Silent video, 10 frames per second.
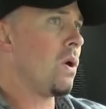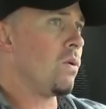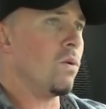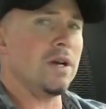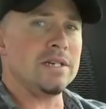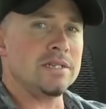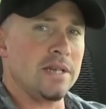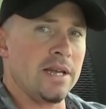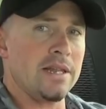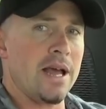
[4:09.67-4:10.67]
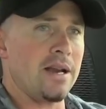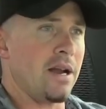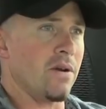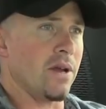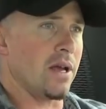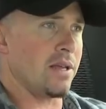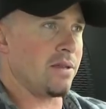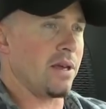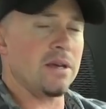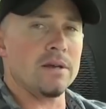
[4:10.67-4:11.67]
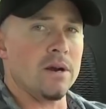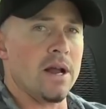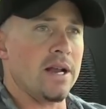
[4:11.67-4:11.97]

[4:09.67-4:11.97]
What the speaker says: was in that area, I think, all right?